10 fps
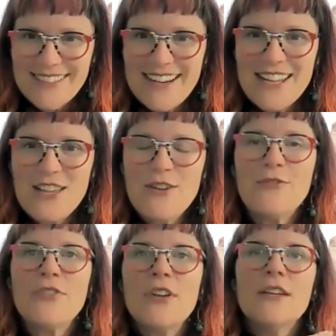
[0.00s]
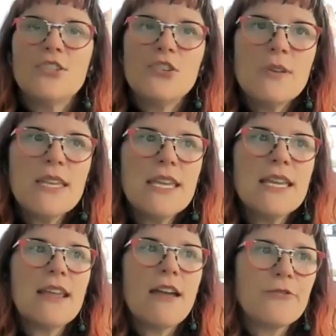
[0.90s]
And if doing
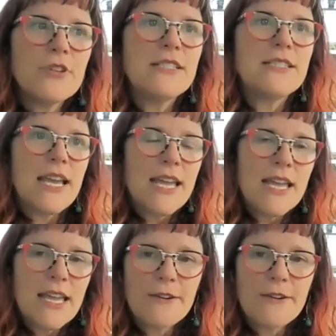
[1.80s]
it every day